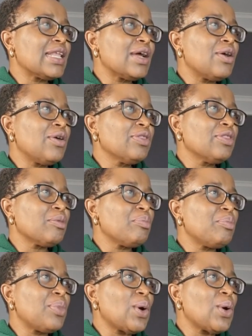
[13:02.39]
that are on
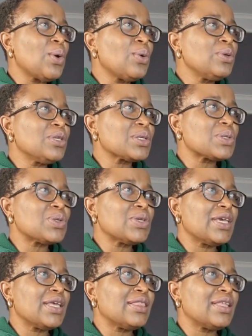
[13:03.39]
the bow just
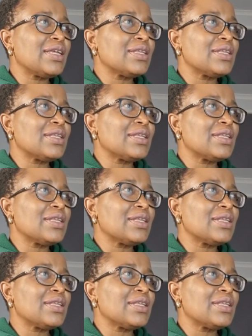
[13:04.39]
to get